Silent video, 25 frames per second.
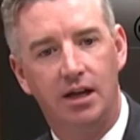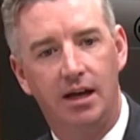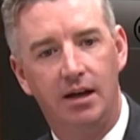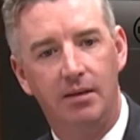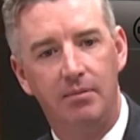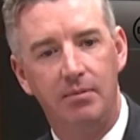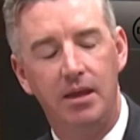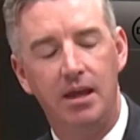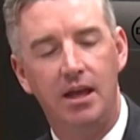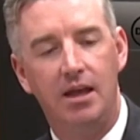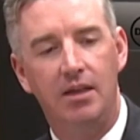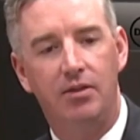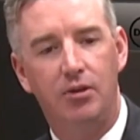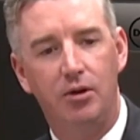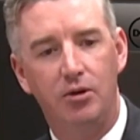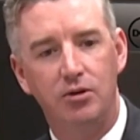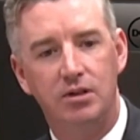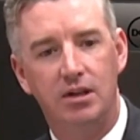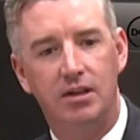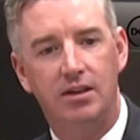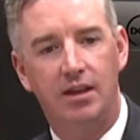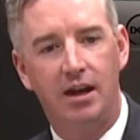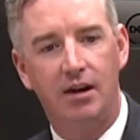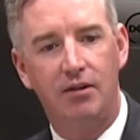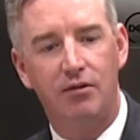
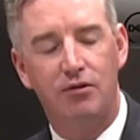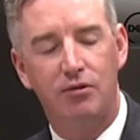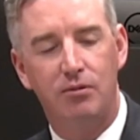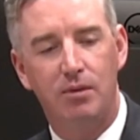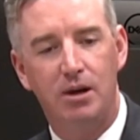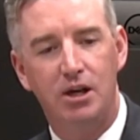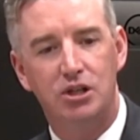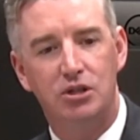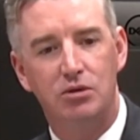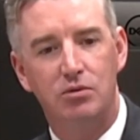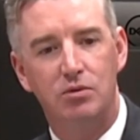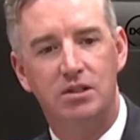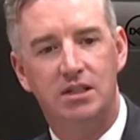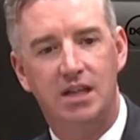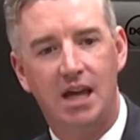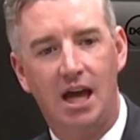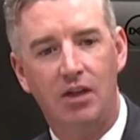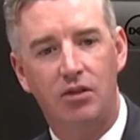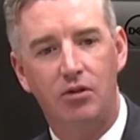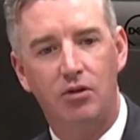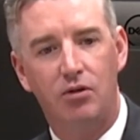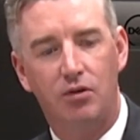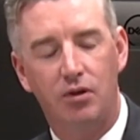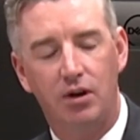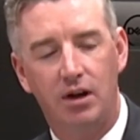That information was gathered